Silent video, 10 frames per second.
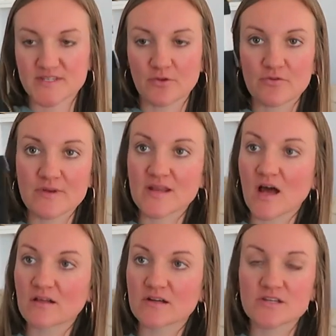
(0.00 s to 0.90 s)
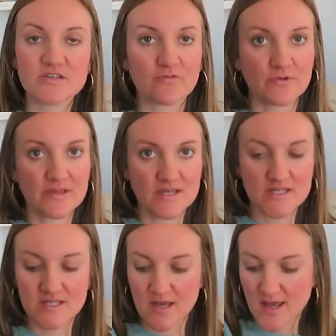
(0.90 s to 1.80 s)
So $3 for
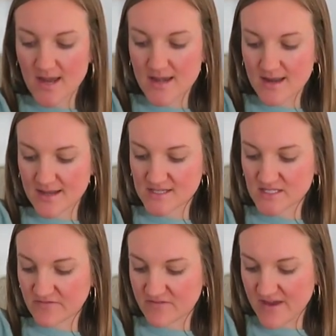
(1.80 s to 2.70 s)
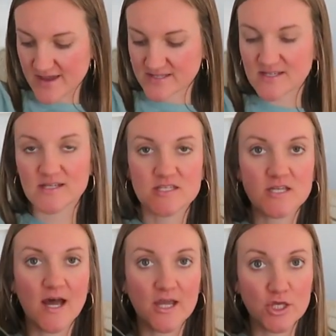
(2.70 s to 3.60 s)
this nice vest and it's
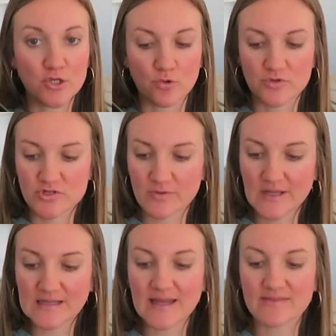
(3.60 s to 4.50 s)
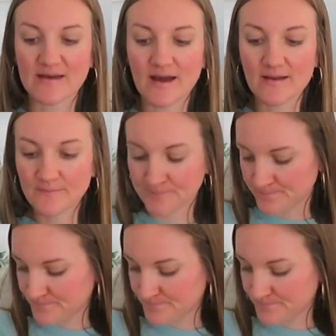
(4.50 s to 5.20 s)
not huge, so I like that.